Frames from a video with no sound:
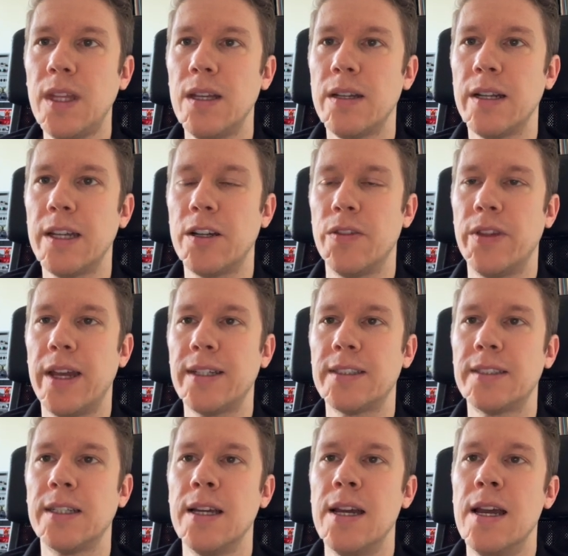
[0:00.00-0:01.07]
Click on
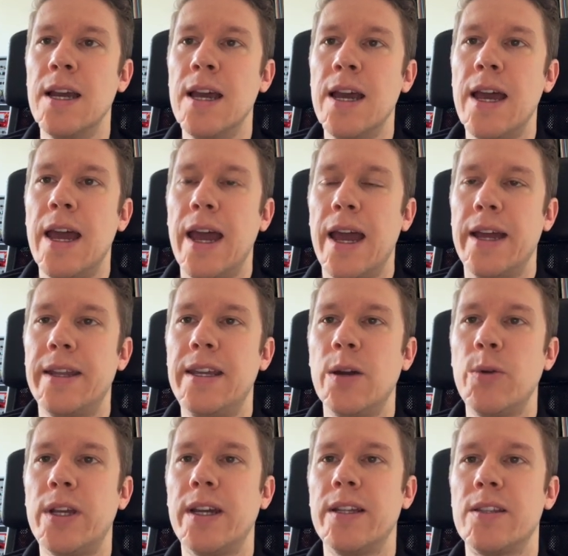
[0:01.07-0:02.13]
next. And here
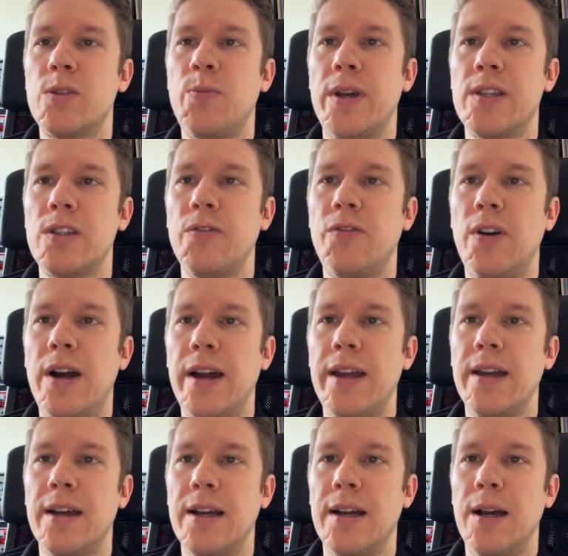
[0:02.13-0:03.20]
we can
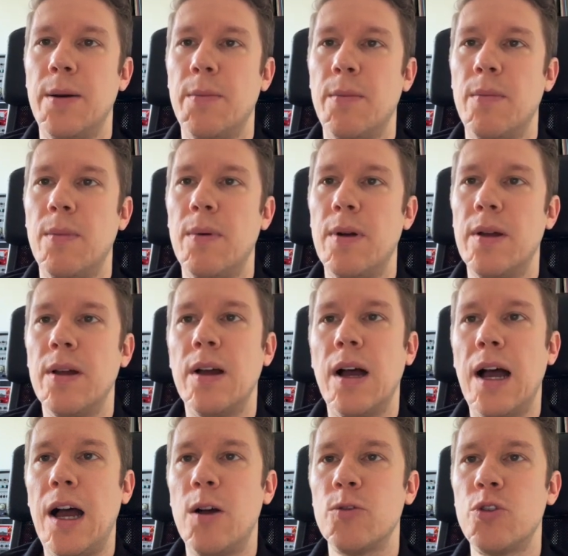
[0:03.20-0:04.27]
specify
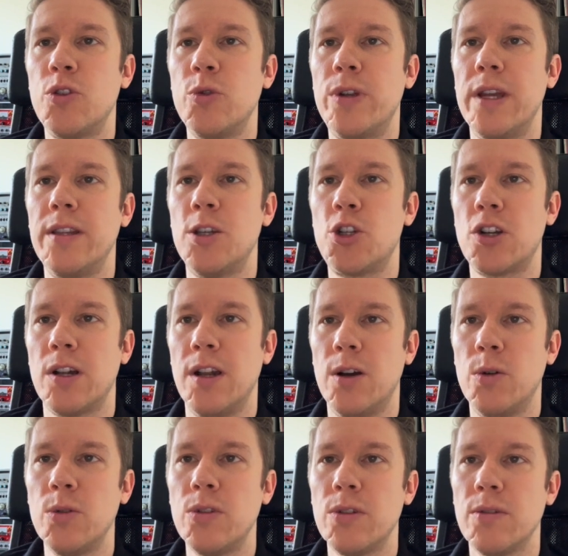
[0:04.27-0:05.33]
how to do the initial
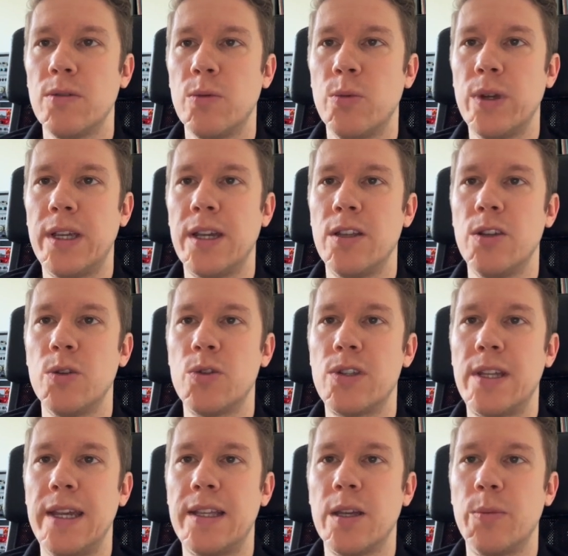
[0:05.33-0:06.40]
load. We can use
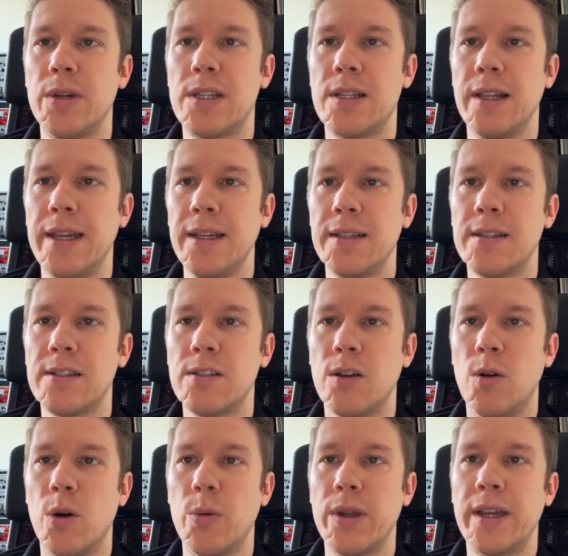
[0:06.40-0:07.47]
database links
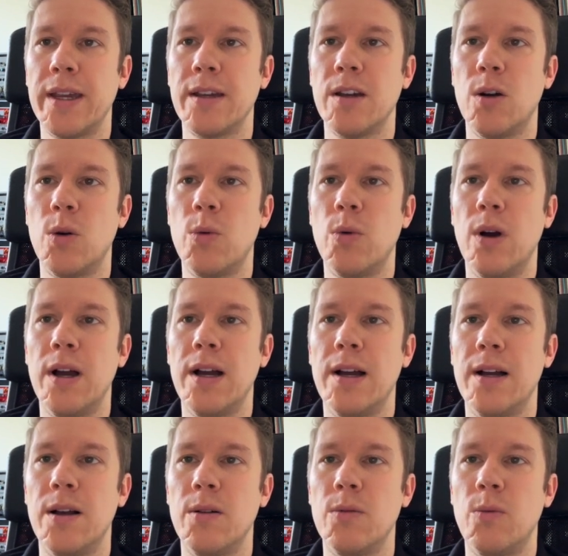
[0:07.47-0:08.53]
or we can
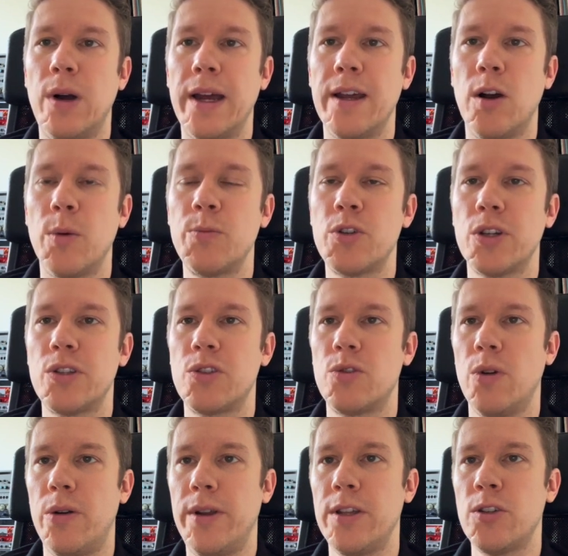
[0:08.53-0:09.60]
go via object
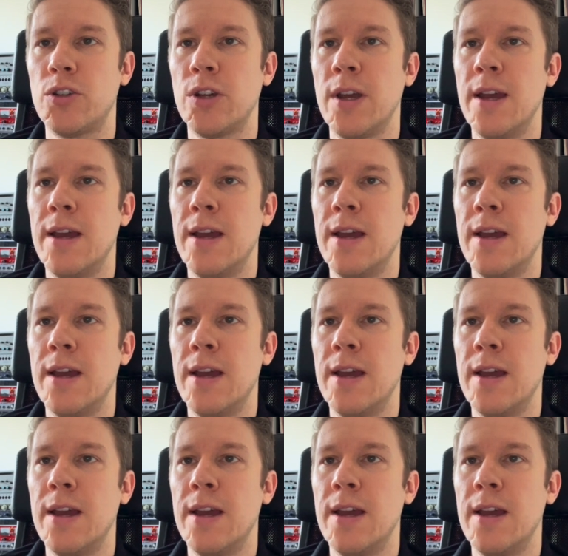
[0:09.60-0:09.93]
storage.